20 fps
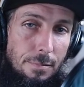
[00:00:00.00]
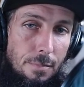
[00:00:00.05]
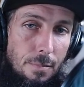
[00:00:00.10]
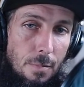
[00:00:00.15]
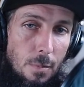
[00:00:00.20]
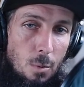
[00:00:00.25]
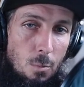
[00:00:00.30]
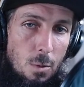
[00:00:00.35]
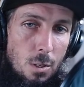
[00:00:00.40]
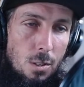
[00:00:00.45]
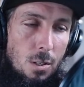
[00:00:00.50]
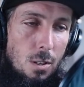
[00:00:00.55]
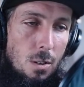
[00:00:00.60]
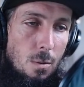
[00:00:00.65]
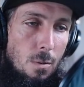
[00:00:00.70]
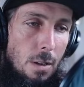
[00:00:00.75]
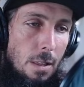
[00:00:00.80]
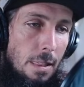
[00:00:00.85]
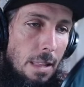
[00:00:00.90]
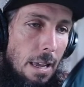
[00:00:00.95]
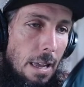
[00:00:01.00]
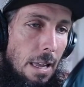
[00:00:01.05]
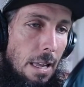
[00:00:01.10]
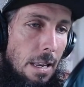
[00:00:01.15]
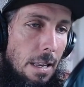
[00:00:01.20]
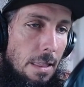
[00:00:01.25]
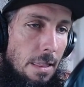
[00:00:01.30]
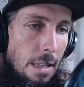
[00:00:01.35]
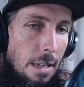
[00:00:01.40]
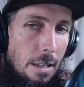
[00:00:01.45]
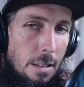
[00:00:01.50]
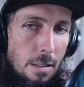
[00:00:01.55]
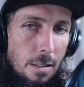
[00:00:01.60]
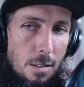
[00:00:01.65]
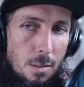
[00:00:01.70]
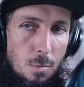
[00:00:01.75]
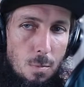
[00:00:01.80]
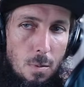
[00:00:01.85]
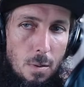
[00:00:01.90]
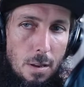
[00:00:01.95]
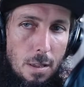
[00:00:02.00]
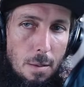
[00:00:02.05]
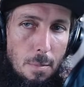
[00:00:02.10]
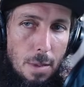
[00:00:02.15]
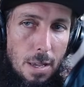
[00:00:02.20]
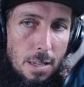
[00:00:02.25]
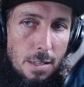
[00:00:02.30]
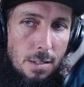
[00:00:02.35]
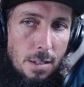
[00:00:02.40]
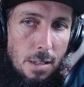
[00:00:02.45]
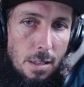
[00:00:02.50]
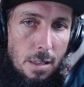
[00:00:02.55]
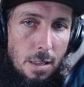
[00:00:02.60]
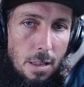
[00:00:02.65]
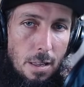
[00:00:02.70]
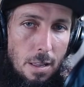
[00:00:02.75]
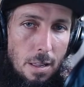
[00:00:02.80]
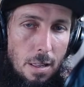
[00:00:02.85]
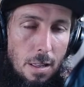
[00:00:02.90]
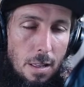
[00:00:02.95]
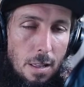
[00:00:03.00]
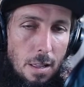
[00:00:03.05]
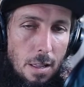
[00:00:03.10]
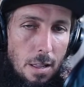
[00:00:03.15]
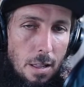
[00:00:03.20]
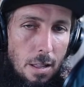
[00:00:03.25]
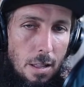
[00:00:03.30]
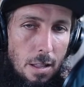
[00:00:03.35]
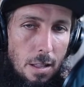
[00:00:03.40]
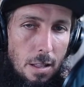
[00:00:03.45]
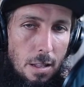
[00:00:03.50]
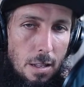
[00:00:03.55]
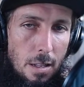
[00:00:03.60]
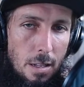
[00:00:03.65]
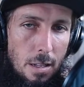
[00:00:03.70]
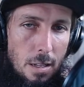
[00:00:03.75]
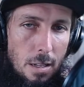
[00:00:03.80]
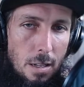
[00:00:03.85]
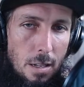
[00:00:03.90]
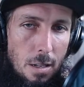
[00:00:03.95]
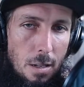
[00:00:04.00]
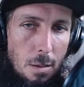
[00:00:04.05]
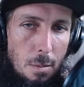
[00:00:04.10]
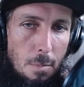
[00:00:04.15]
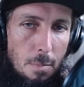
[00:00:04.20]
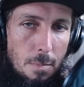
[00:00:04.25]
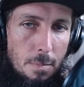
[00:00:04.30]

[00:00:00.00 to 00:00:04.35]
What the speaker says: was doing that, and that is pretty amazing. Yeah,